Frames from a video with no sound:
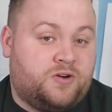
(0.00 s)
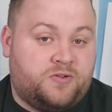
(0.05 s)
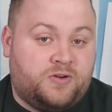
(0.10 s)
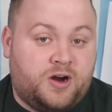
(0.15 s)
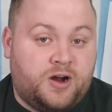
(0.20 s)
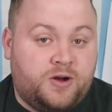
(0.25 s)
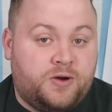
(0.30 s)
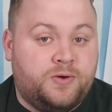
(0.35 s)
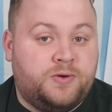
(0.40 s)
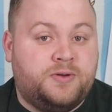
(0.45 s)

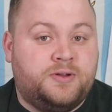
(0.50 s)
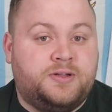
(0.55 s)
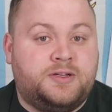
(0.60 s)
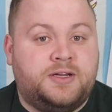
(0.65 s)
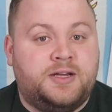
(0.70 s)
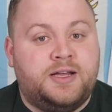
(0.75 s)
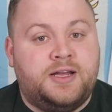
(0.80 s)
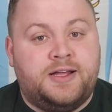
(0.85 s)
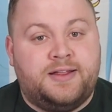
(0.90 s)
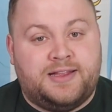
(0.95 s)
CRO
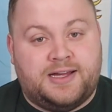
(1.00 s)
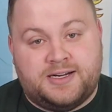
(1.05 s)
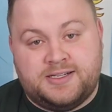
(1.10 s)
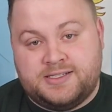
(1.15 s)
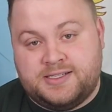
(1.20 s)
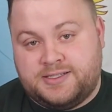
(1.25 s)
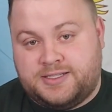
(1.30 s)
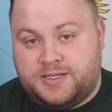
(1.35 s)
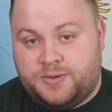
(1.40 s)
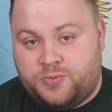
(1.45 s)
that
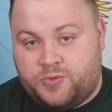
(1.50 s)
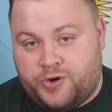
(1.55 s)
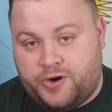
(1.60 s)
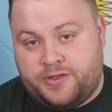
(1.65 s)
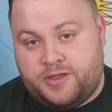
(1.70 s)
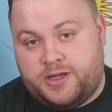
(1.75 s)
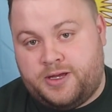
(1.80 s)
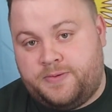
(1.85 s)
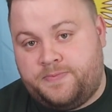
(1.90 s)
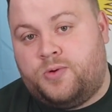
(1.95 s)
doesn't seem
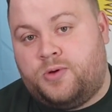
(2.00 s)
worth it.